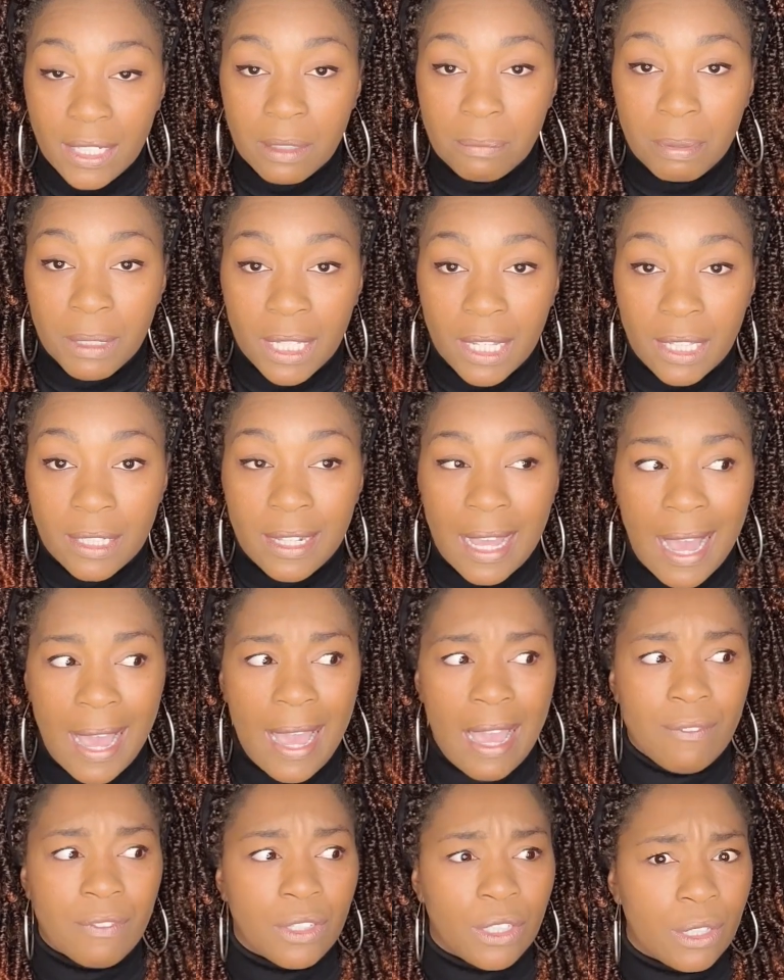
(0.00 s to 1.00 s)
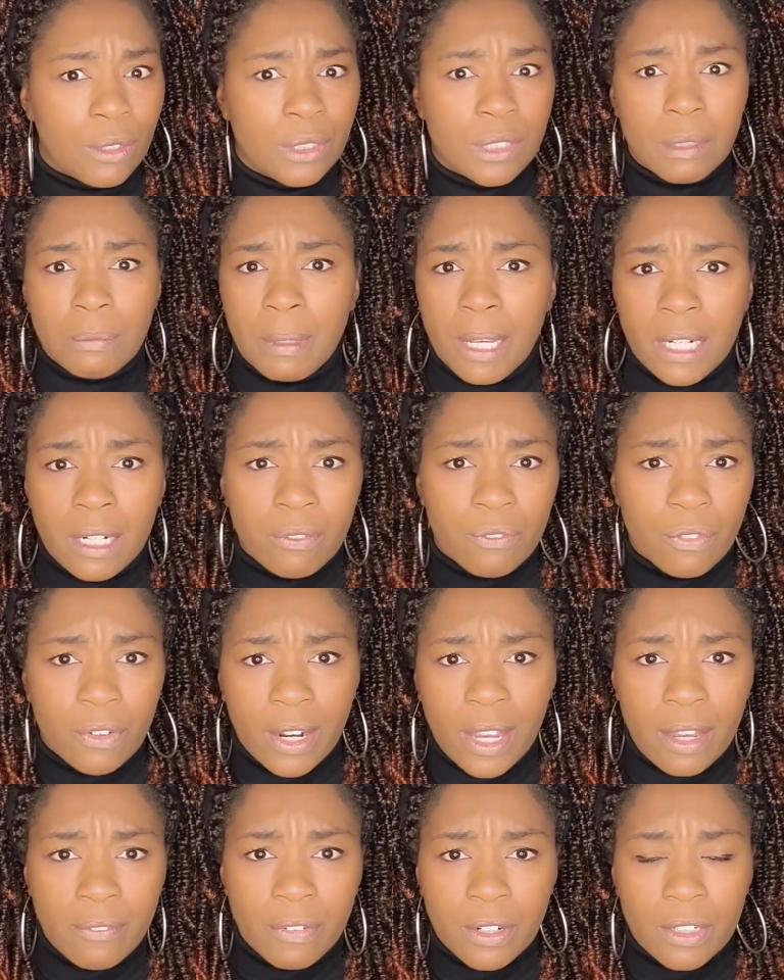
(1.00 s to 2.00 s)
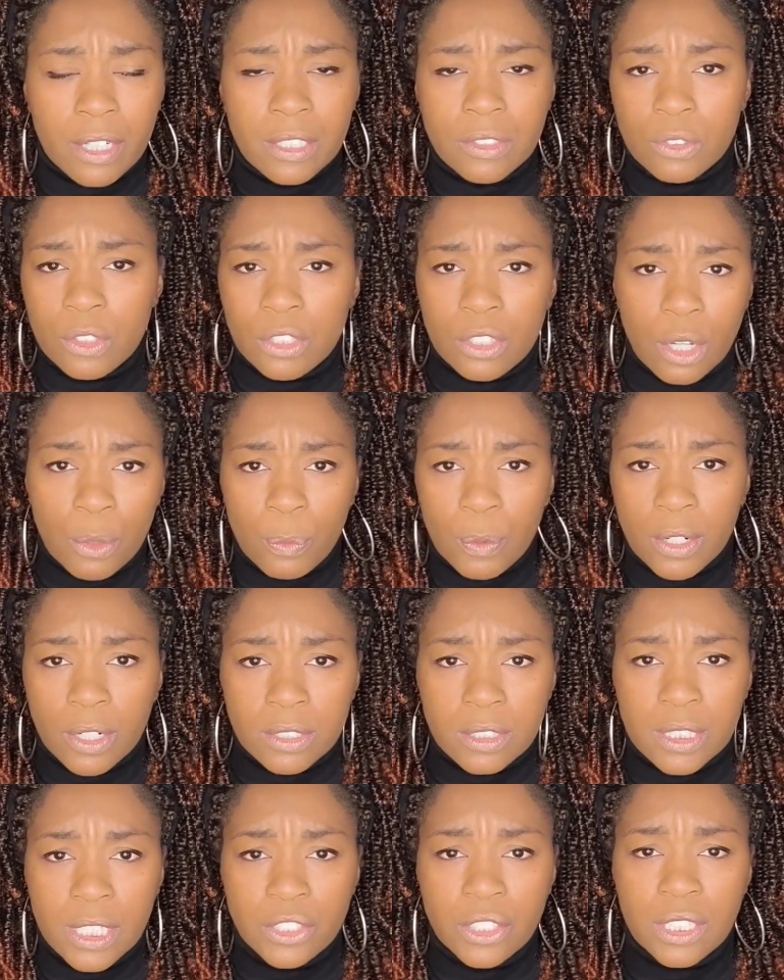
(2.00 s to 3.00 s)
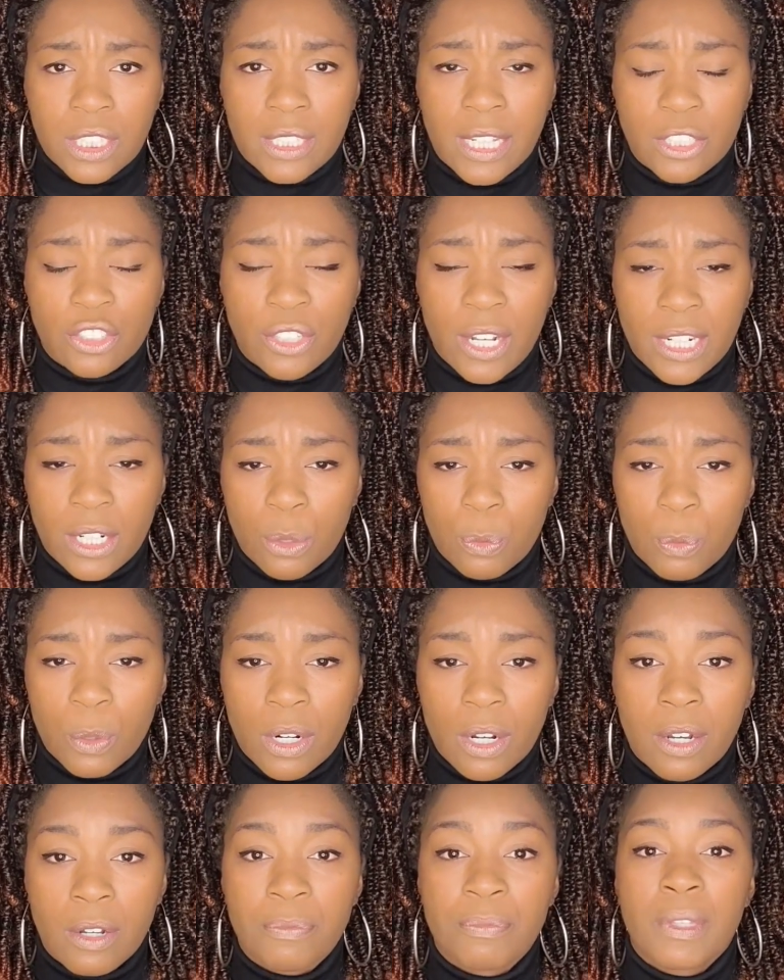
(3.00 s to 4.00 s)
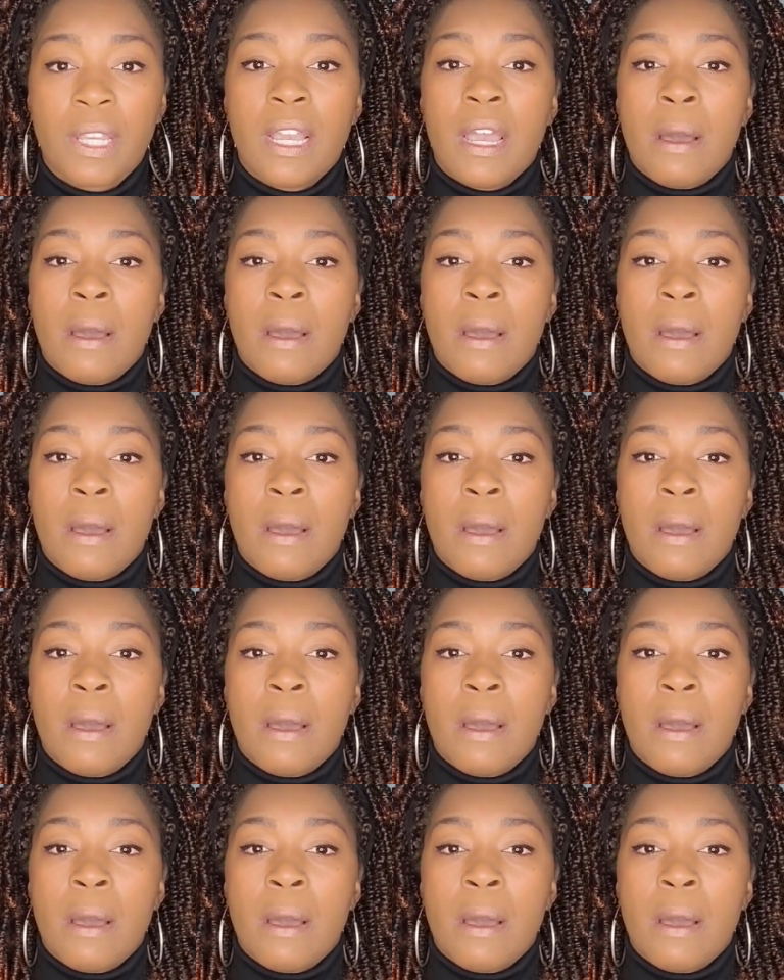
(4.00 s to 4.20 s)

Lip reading: a pen. I haven't used a pen in forever because, we're in such an electronic world.